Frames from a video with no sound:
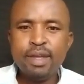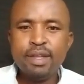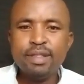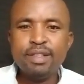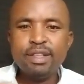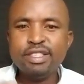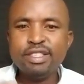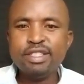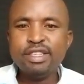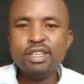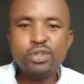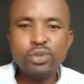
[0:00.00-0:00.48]

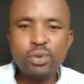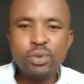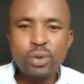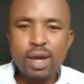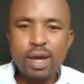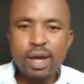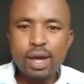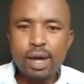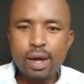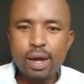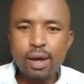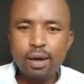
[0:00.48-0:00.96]
This is
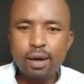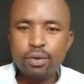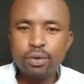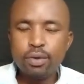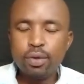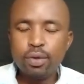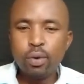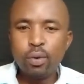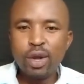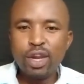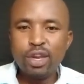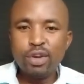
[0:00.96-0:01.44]
where
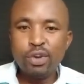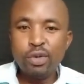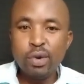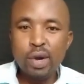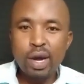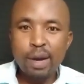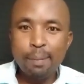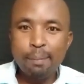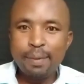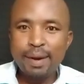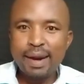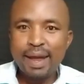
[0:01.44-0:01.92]
when you
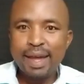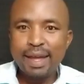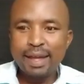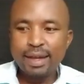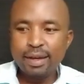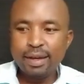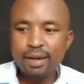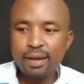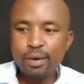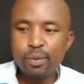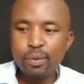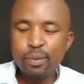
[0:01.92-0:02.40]
are
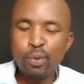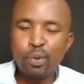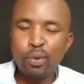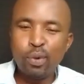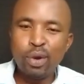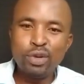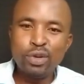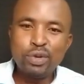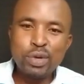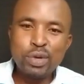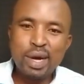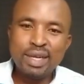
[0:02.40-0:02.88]
applying,
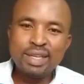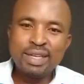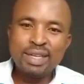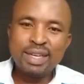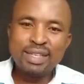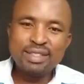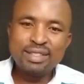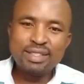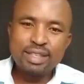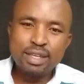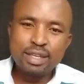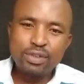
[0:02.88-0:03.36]
when you are
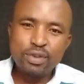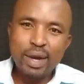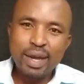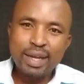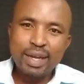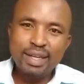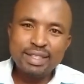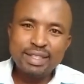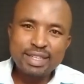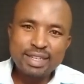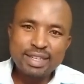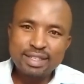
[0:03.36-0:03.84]
asked your
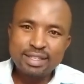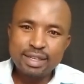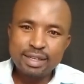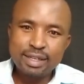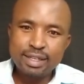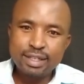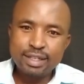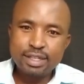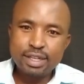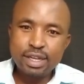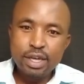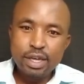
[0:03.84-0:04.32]
interest
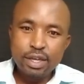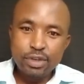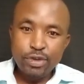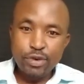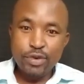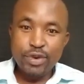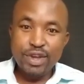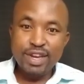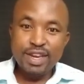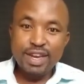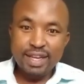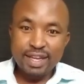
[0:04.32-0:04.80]
rate,
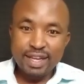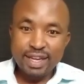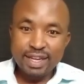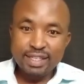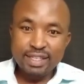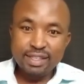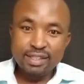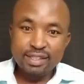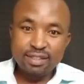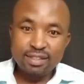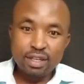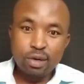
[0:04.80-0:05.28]
you
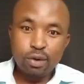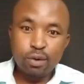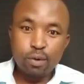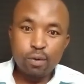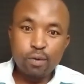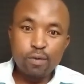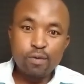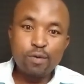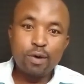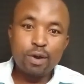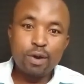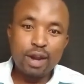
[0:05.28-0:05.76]
indicate
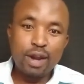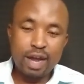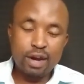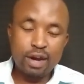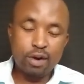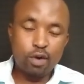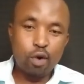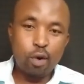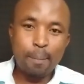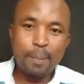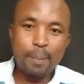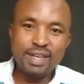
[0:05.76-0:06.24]
0 for
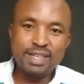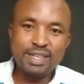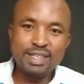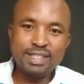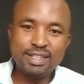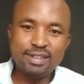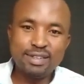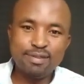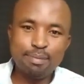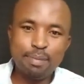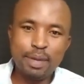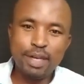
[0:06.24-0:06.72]

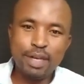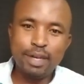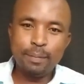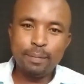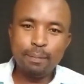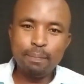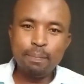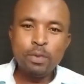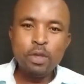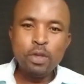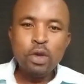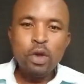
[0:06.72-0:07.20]
non-competitive bidding.
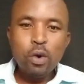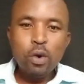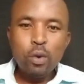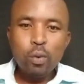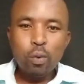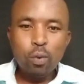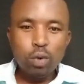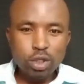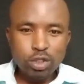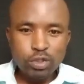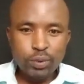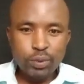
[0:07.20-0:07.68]

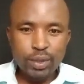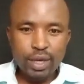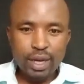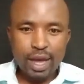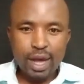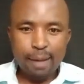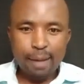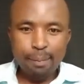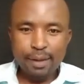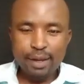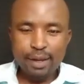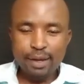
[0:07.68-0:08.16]
What will
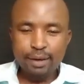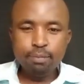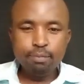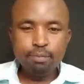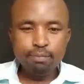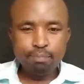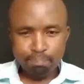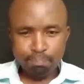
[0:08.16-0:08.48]
happen?